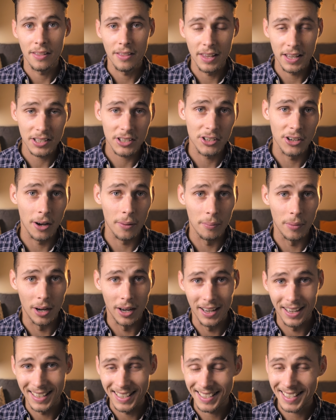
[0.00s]
This
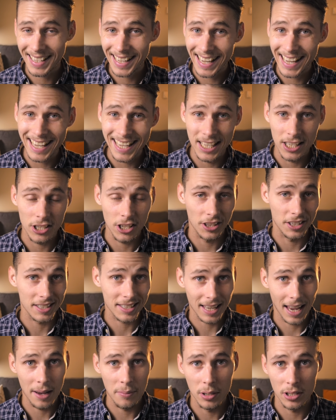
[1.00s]
number is key to the
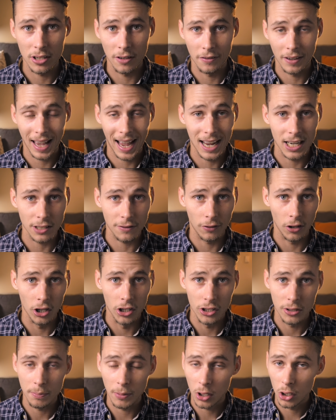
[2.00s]
statement of cash
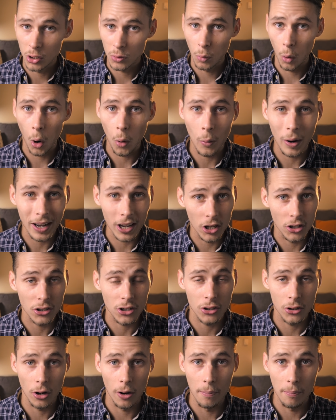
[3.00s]
flows because what we're going
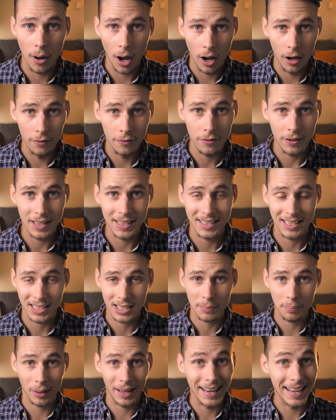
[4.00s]
to do above is
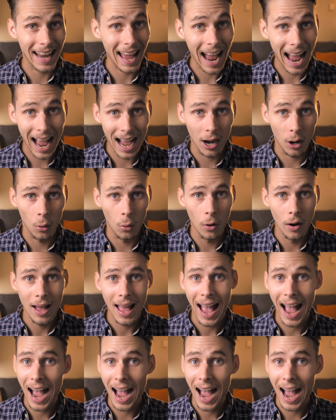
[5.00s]
explain how